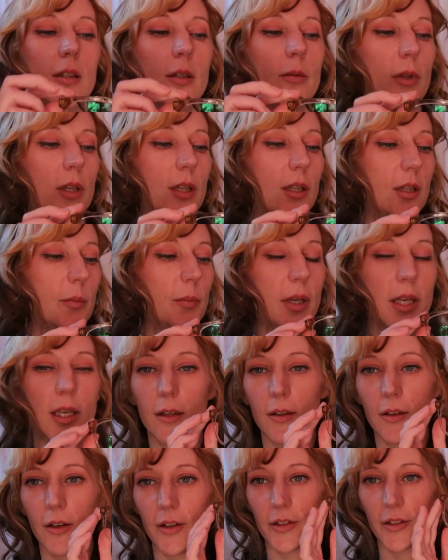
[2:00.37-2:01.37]
them in the
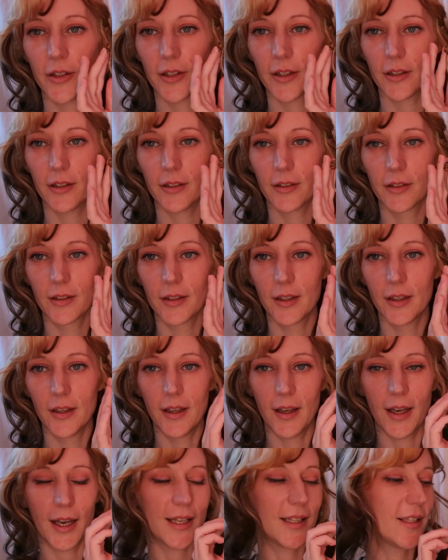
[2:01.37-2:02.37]
pink color.
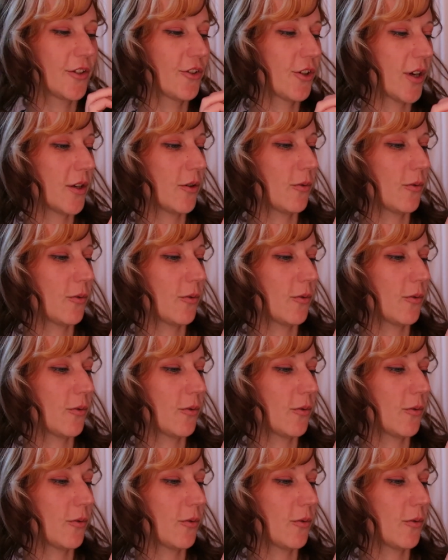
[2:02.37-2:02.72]
I did try to